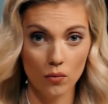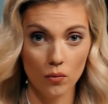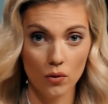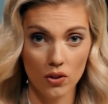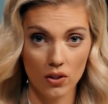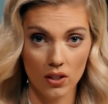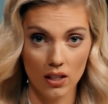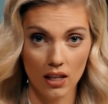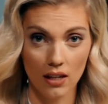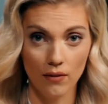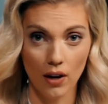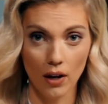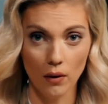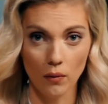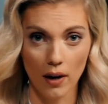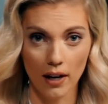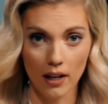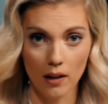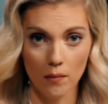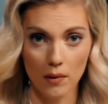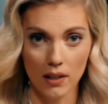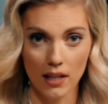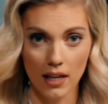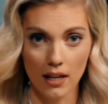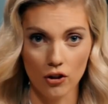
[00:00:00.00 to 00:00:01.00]
receive a
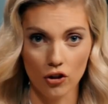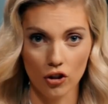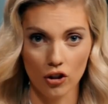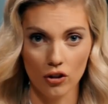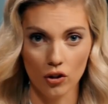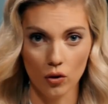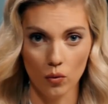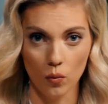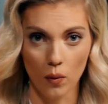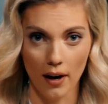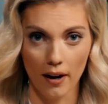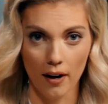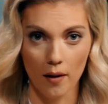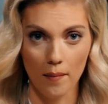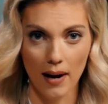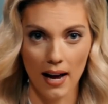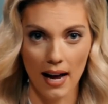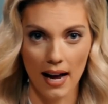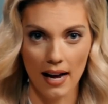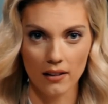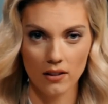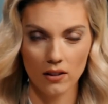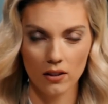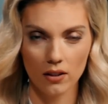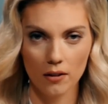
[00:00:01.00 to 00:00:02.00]
recommendation to wear a
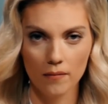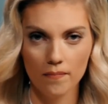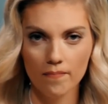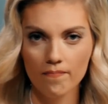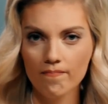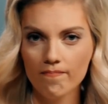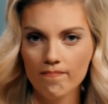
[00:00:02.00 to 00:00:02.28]
mask.